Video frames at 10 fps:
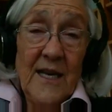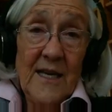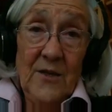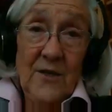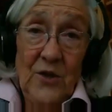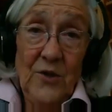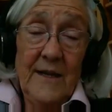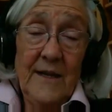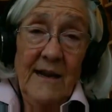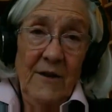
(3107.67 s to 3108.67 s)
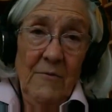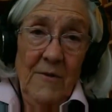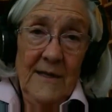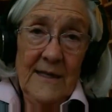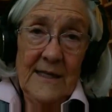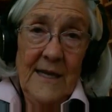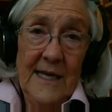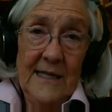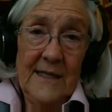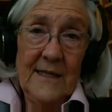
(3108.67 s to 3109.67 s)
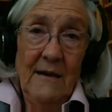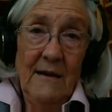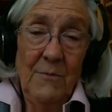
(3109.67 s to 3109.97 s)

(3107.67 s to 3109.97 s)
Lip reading: ensure that everyone is a licensed health